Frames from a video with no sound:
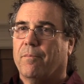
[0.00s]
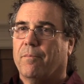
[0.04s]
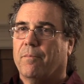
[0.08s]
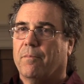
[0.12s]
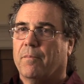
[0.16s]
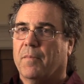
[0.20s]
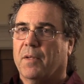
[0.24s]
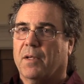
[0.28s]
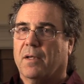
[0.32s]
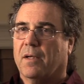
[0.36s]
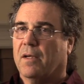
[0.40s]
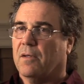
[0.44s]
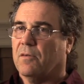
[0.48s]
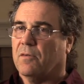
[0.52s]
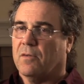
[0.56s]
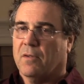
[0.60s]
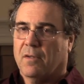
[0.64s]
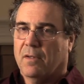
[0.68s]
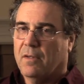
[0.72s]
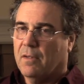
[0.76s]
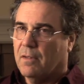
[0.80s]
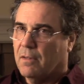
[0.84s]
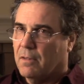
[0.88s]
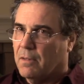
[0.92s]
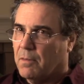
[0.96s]
Because
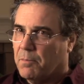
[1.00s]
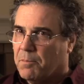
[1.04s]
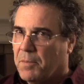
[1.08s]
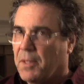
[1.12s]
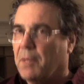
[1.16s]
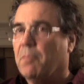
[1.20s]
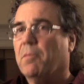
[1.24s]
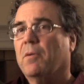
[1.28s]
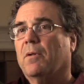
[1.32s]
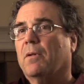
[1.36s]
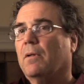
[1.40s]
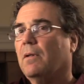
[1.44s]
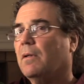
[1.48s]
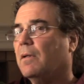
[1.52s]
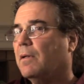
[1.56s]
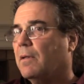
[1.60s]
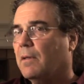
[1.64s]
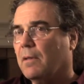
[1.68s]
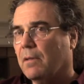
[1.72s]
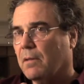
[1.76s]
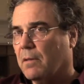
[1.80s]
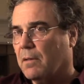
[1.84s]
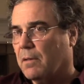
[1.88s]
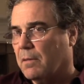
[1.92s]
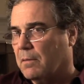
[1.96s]
the people,
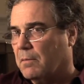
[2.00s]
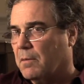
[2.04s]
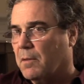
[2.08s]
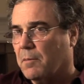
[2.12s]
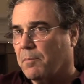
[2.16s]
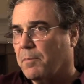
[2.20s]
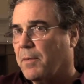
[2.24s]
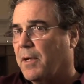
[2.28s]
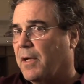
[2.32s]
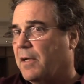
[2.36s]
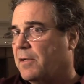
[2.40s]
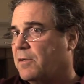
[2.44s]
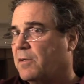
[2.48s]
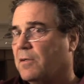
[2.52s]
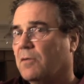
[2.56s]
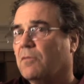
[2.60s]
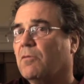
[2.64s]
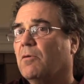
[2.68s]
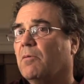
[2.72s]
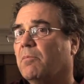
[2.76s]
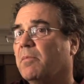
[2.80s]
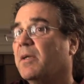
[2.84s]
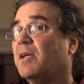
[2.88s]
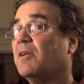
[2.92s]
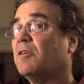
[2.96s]
the, the patients
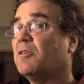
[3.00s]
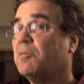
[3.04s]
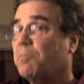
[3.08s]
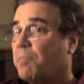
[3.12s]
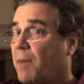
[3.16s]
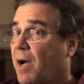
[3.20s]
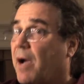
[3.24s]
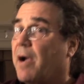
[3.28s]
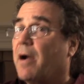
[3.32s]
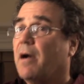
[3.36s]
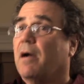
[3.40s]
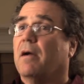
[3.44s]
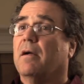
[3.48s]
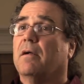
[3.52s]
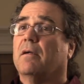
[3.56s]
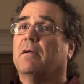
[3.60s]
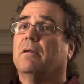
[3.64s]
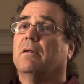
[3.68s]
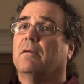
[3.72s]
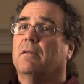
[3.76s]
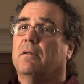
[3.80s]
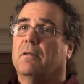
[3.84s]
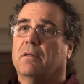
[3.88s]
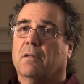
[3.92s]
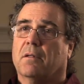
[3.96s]
will be inspired
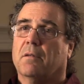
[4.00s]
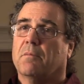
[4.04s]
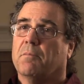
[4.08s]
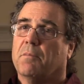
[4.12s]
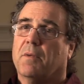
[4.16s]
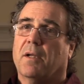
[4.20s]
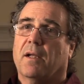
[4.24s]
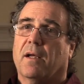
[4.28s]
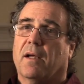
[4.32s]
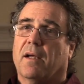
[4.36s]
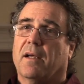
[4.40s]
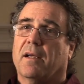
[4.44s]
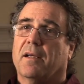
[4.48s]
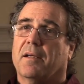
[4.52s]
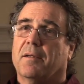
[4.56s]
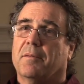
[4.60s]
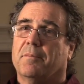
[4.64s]
to comply.